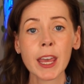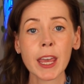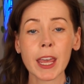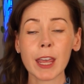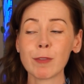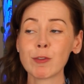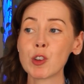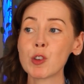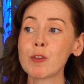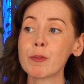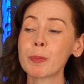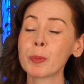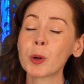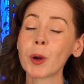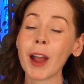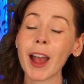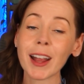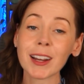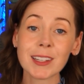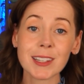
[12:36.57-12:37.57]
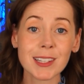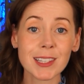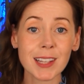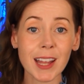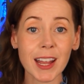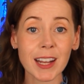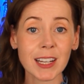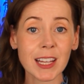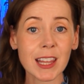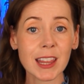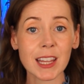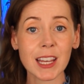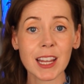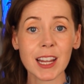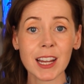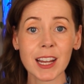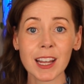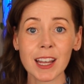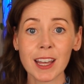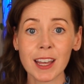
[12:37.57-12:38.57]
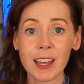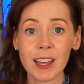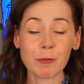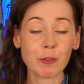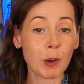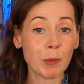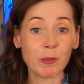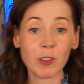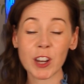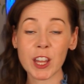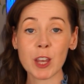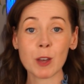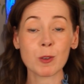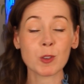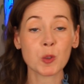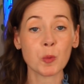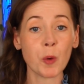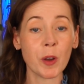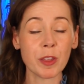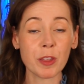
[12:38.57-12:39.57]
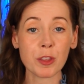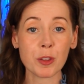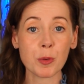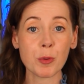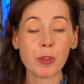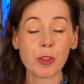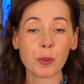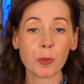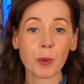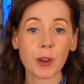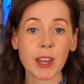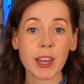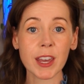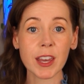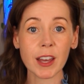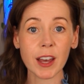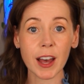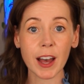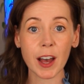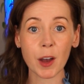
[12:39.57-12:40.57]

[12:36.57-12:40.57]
if you've practiced anything from videos 1 through 3,